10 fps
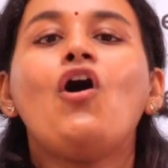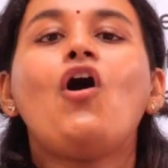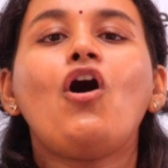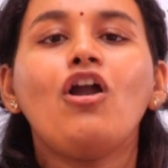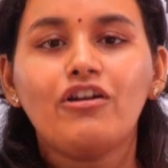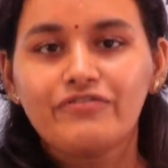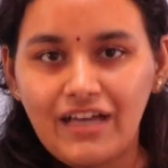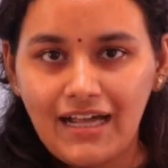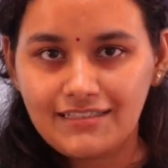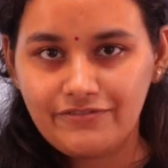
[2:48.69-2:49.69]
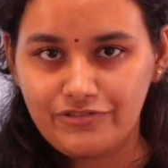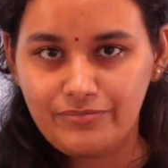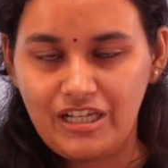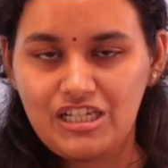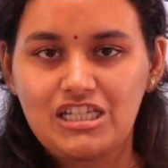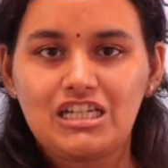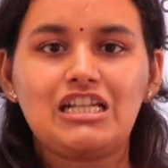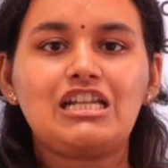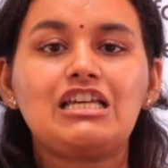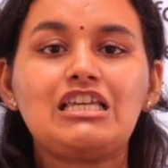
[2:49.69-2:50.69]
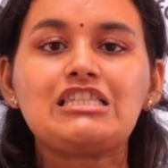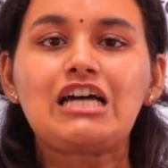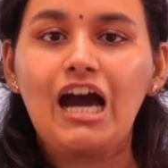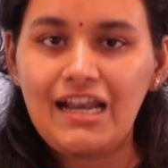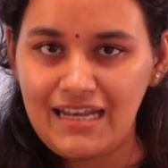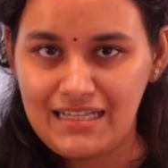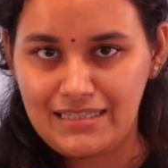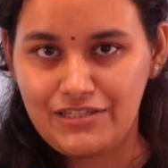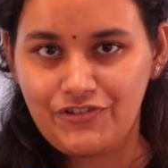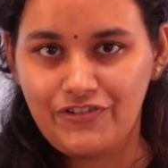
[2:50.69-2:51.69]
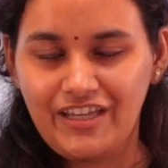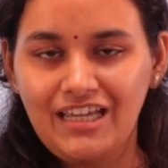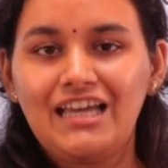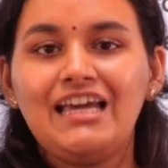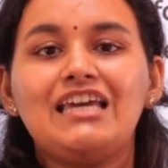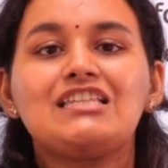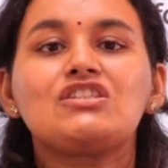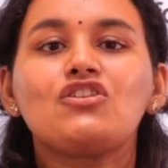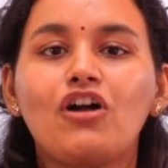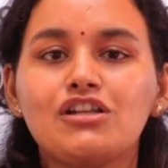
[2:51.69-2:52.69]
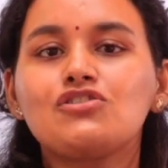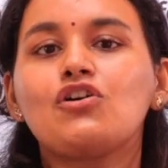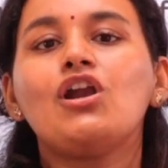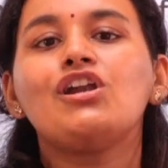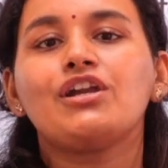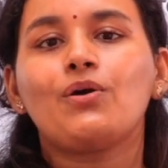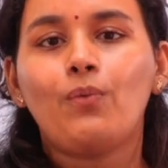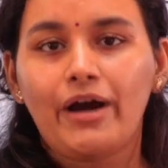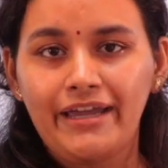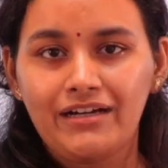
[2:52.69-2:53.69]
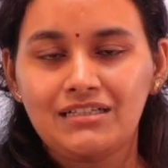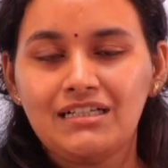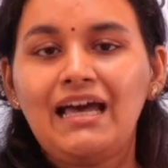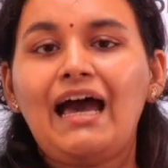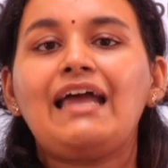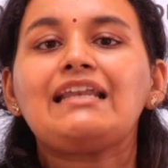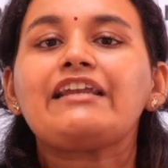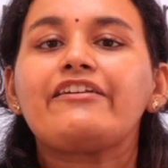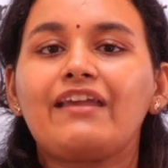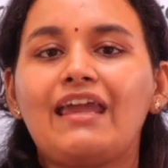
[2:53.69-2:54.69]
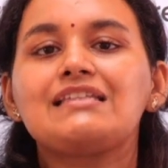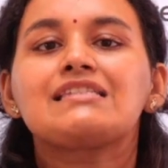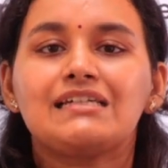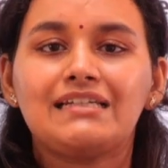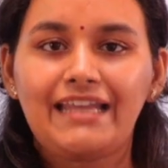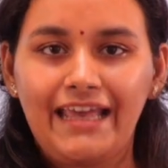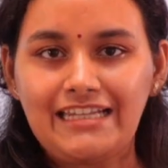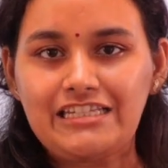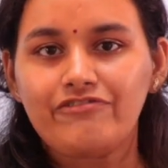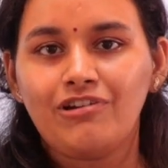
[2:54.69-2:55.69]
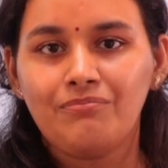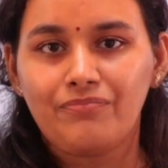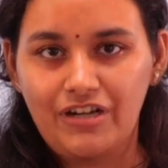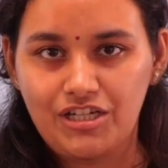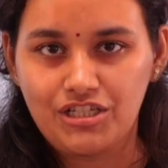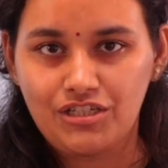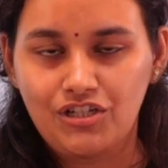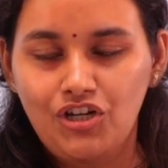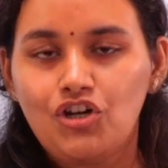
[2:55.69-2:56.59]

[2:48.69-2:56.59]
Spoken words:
All of that information is unnecessary, is not at all required, and creates a negative impression.